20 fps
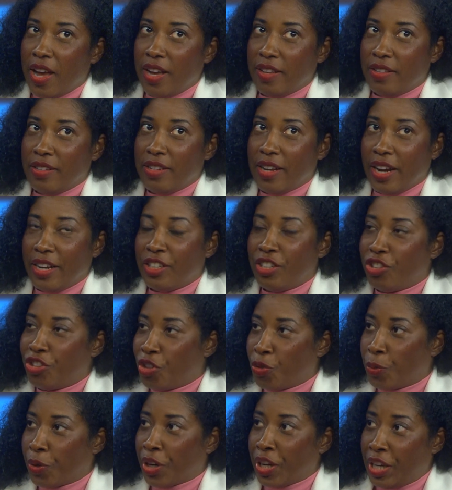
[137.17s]
as a
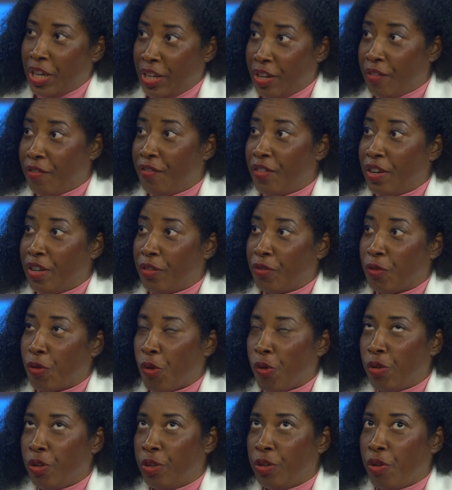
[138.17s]
dietitian working in the field
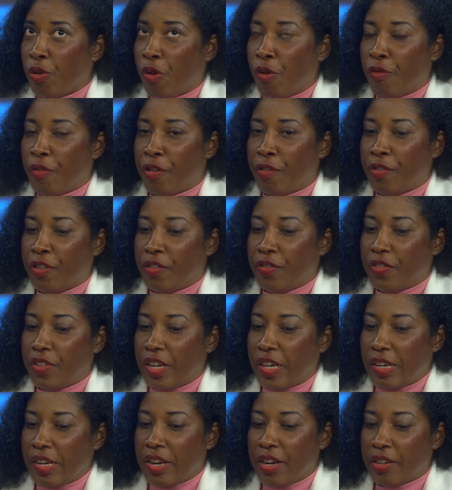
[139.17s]
for a little over
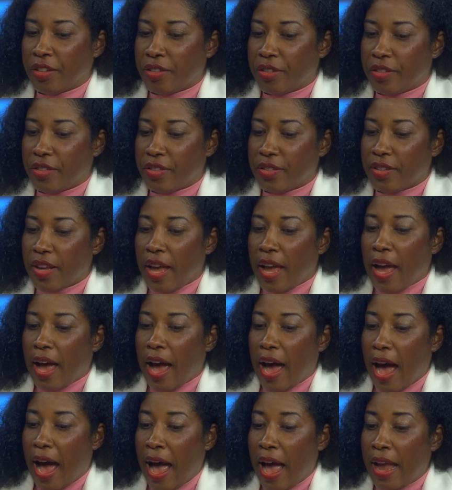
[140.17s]
15 years,
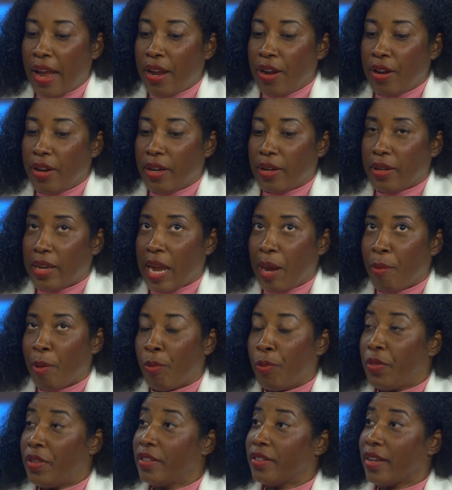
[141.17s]
I came
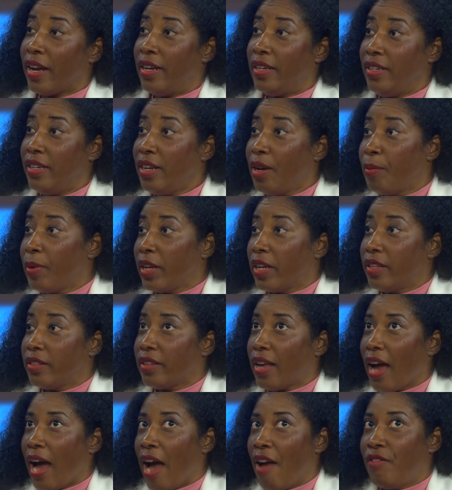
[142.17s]
up with this idea because
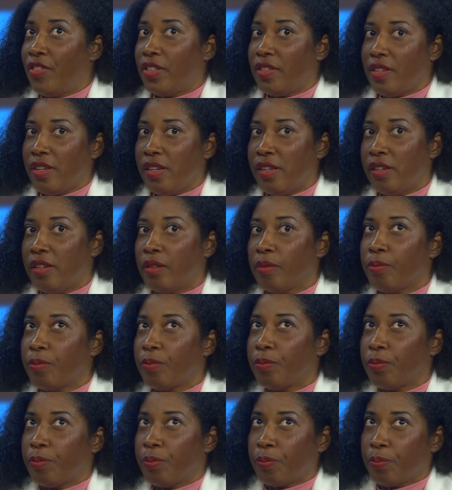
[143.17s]
I've seen
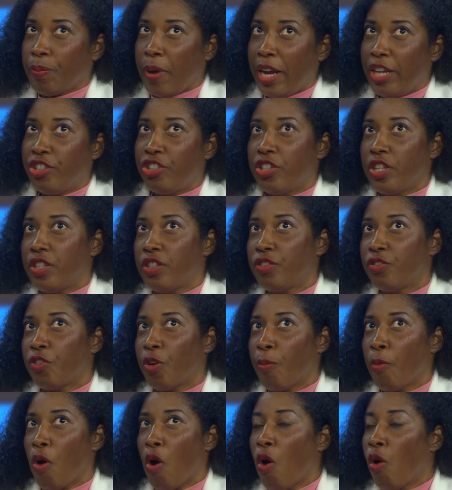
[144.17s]
patients
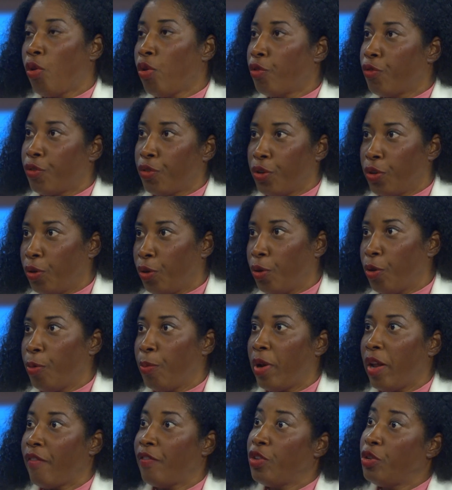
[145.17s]
from all over the globe,
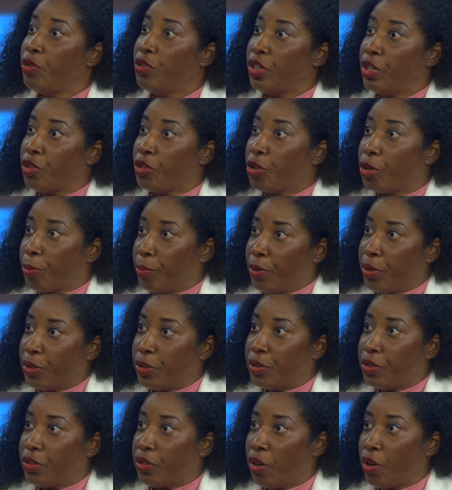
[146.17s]
and I've used
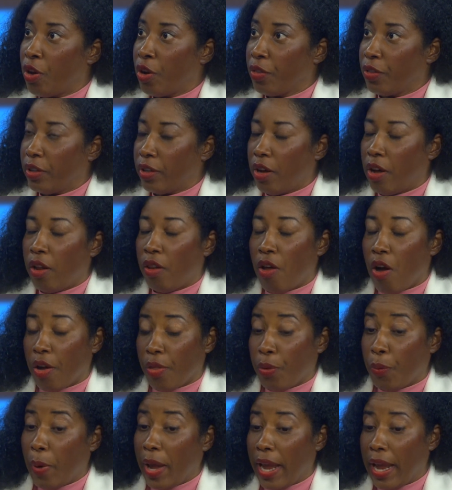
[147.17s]
interpreters along
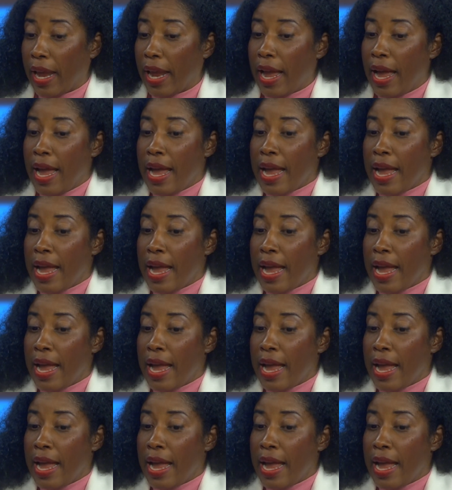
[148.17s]
the way.